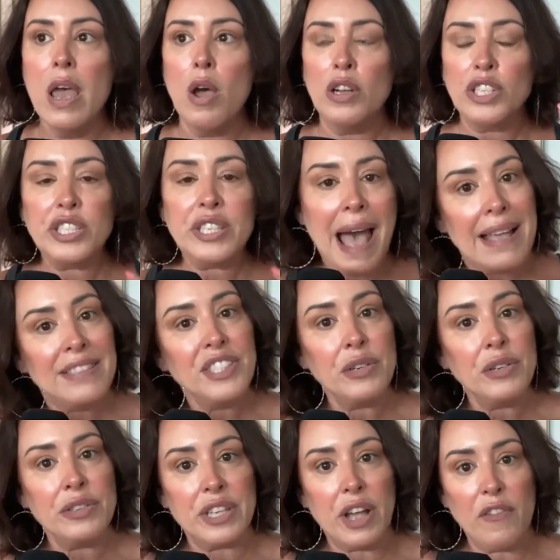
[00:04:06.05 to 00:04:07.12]
Just ask
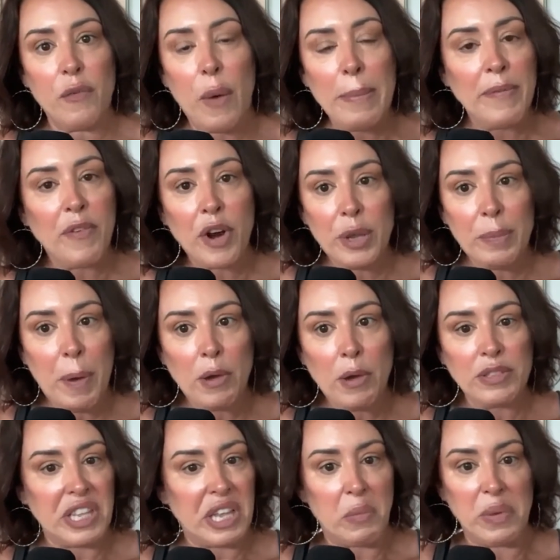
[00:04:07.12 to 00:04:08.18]
yourself right before you
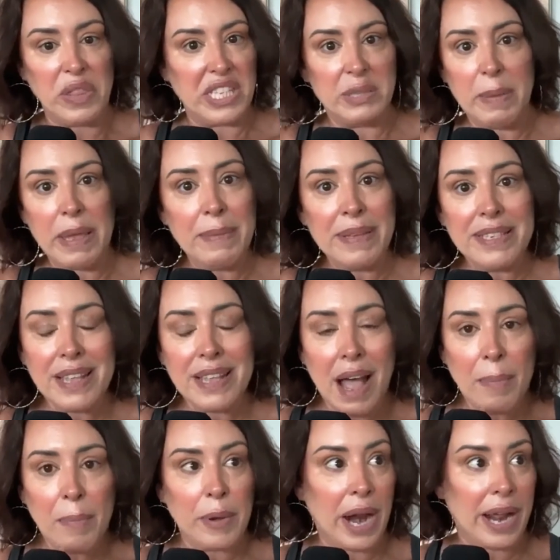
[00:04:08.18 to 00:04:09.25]
post, like, would this make me stop?
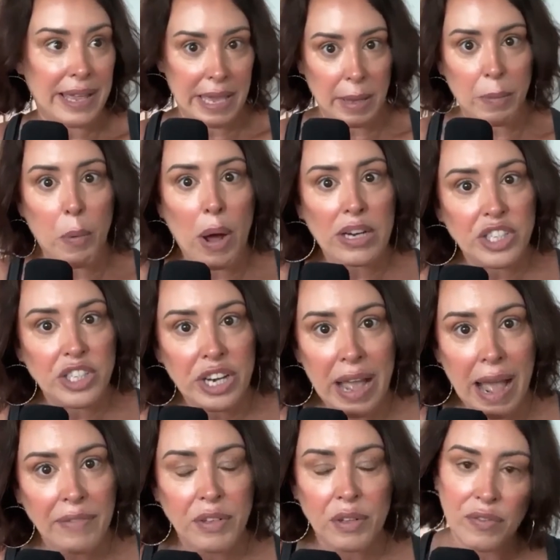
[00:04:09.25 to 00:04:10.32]
Would I keep watching
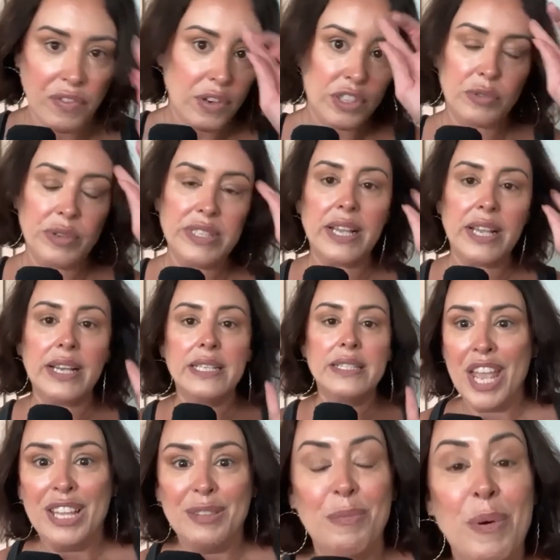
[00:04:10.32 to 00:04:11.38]
after the first 3
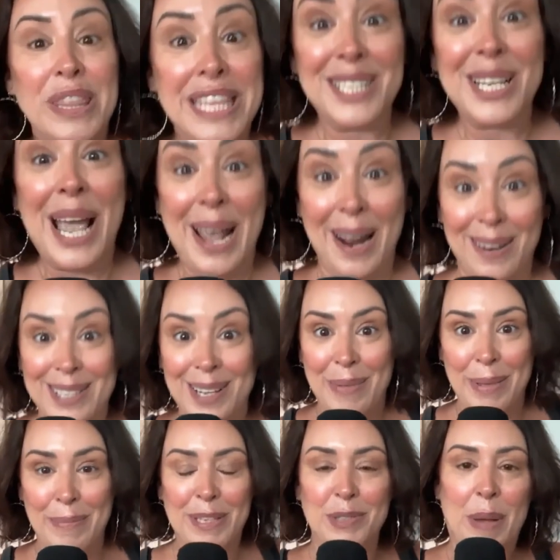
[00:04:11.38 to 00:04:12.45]
seconds? Would this carousel
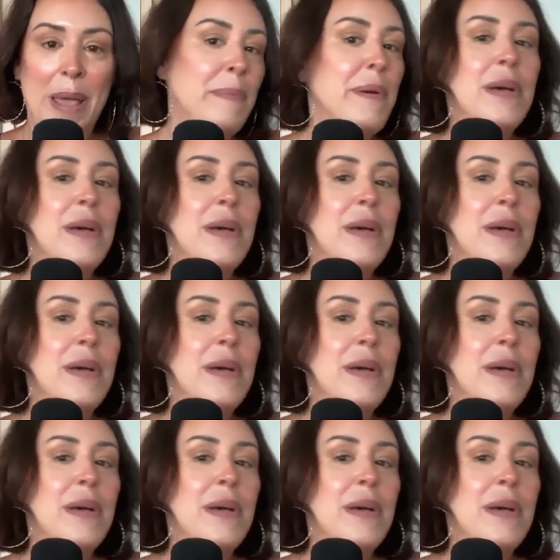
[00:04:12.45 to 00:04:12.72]
make me swipe?